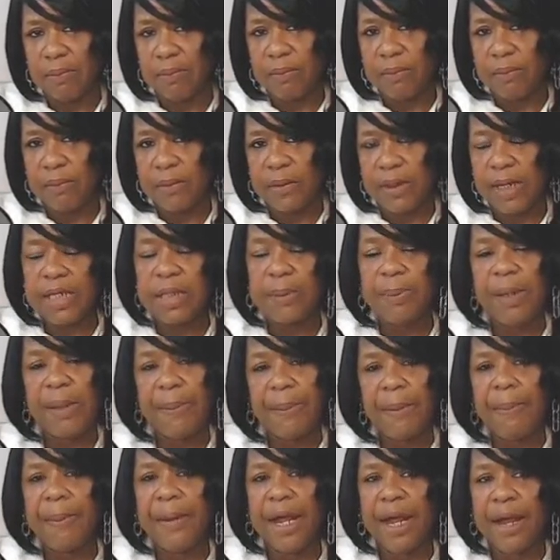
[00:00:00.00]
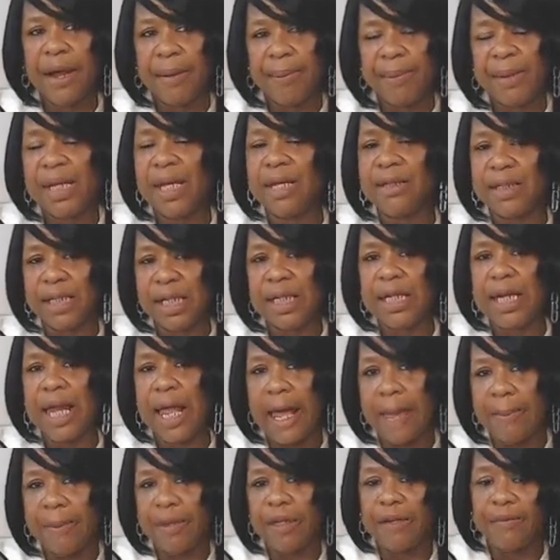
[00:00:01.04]
Let's be prepared because it can
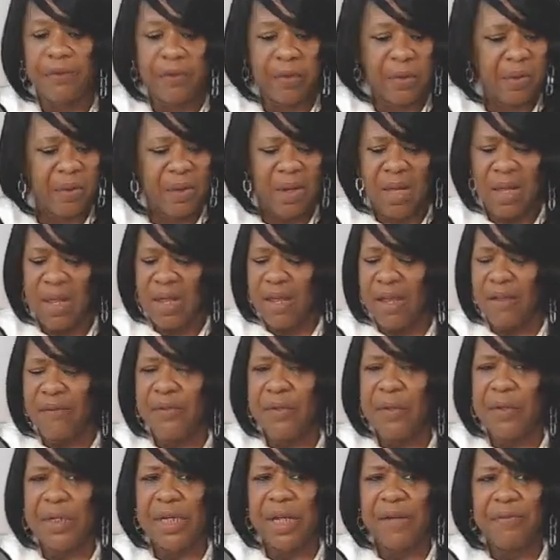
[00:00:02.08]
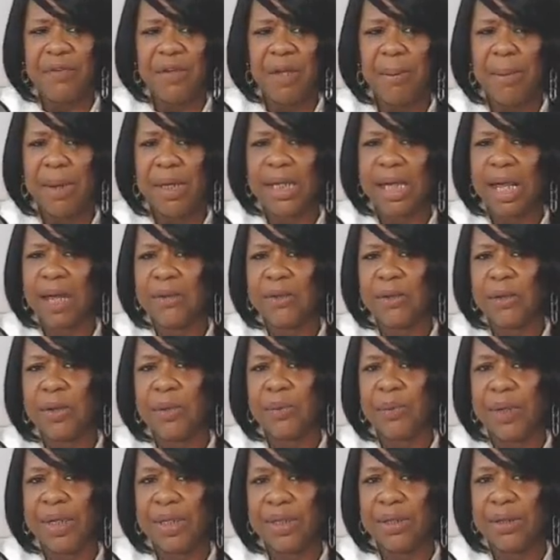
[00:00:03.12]
happen. If you're giving your money out to a
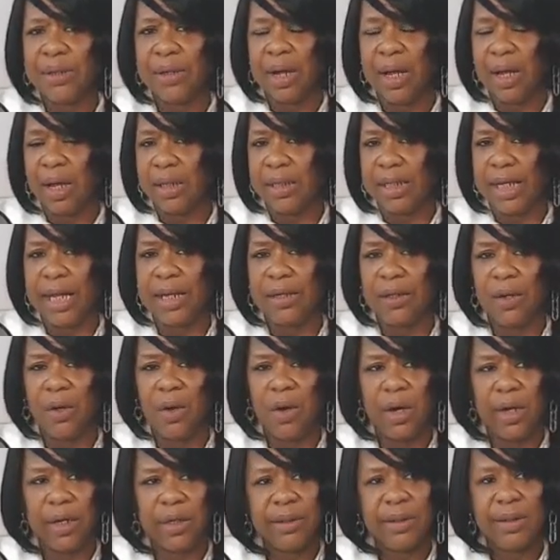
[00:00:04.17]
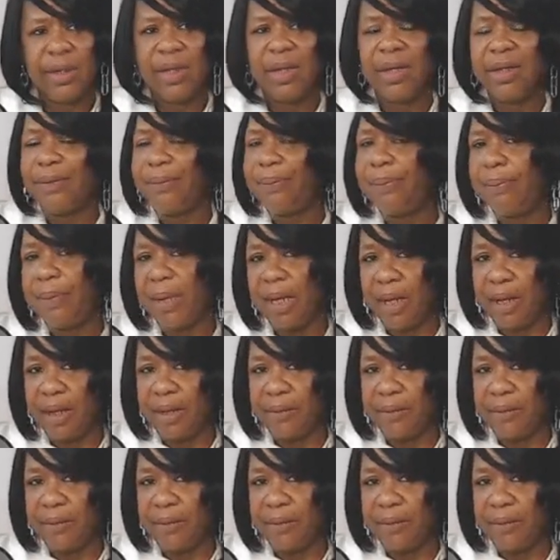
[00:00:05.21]
renter or a landlord, man,